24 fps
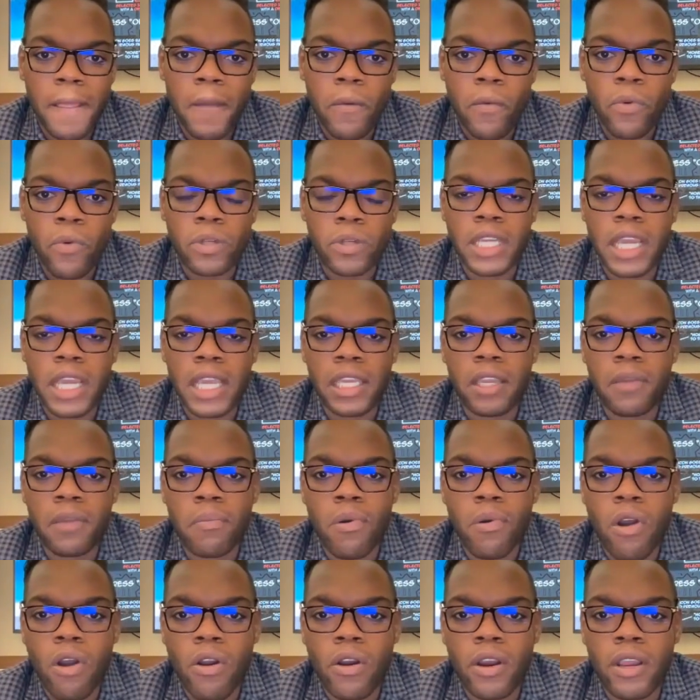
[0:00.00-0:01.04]
and we're taking
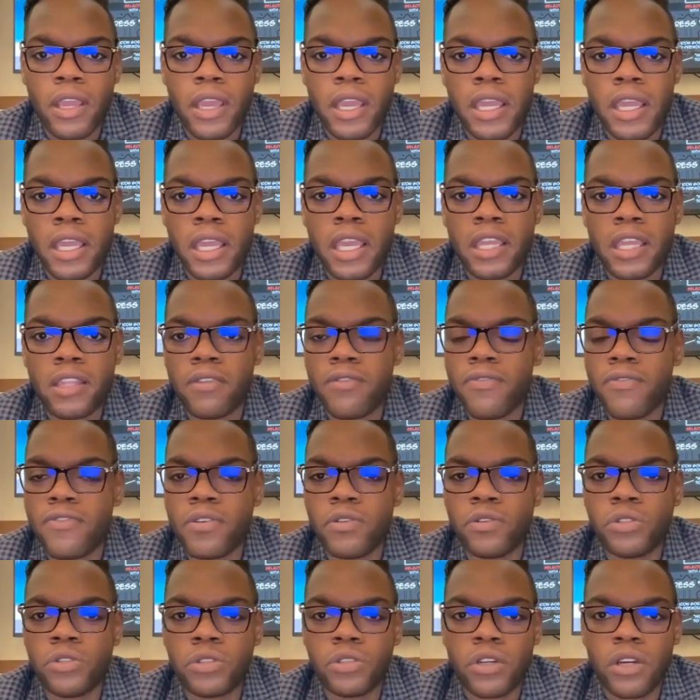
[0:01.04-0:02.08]
part in the
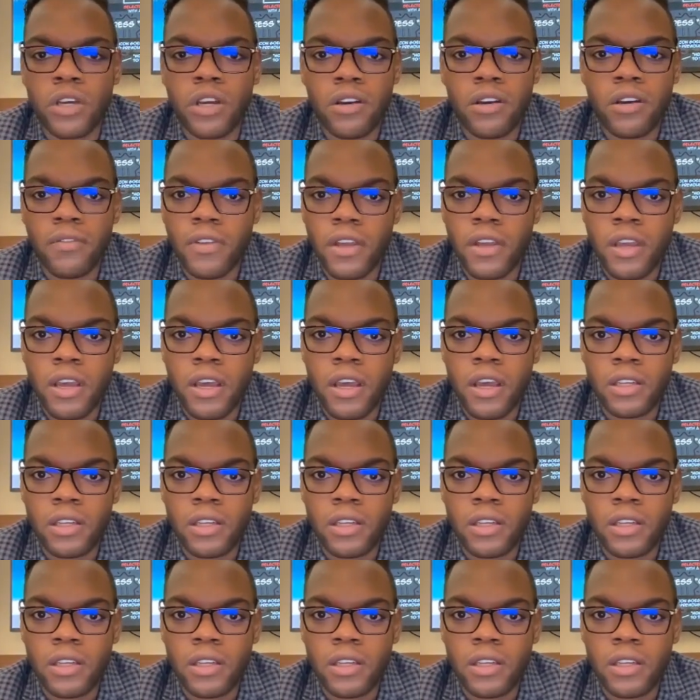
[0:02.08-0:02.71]
future of